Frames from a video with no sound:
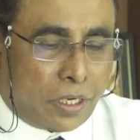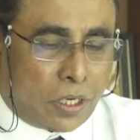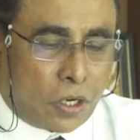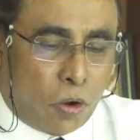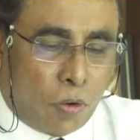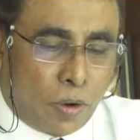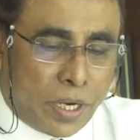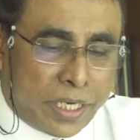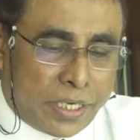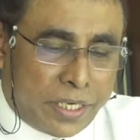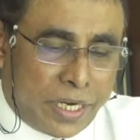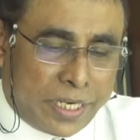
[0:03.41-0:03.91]

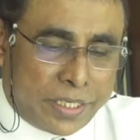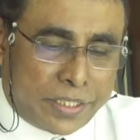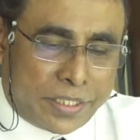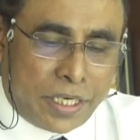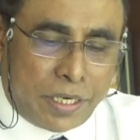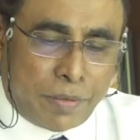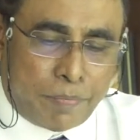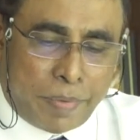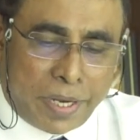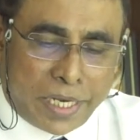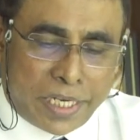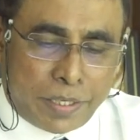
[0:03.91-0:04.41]

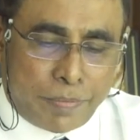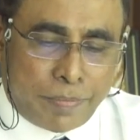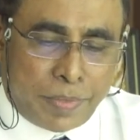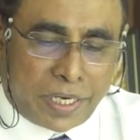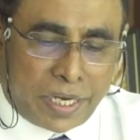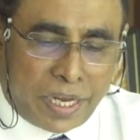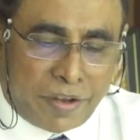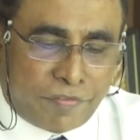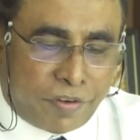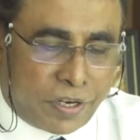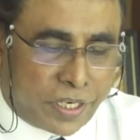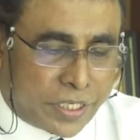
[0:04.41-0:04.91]
COVID-19
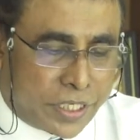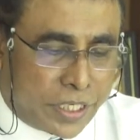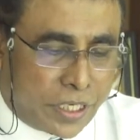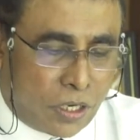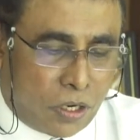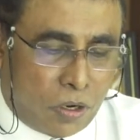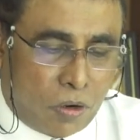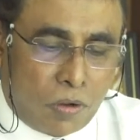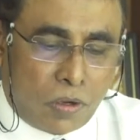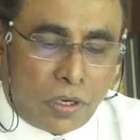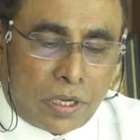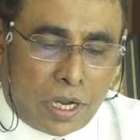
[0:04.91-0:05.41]
pandemic affecting
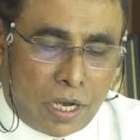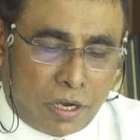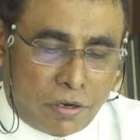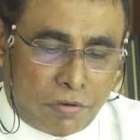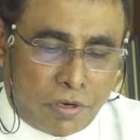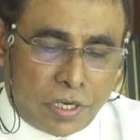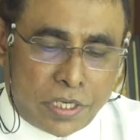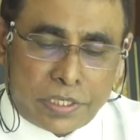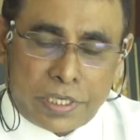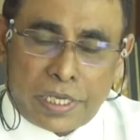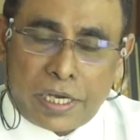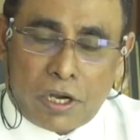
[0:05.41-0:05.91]
all
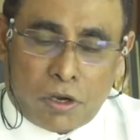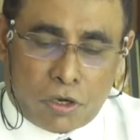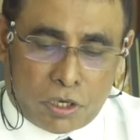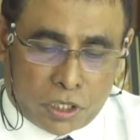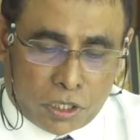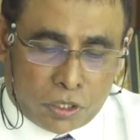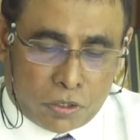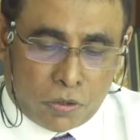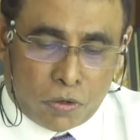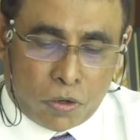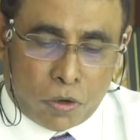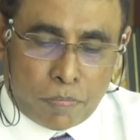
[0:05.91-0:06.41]
countries around the
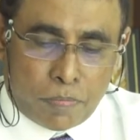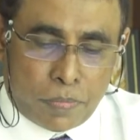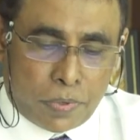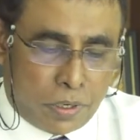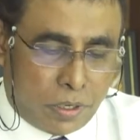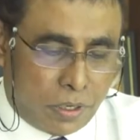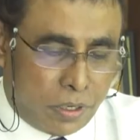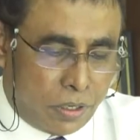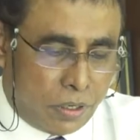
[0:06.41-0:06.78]
globe,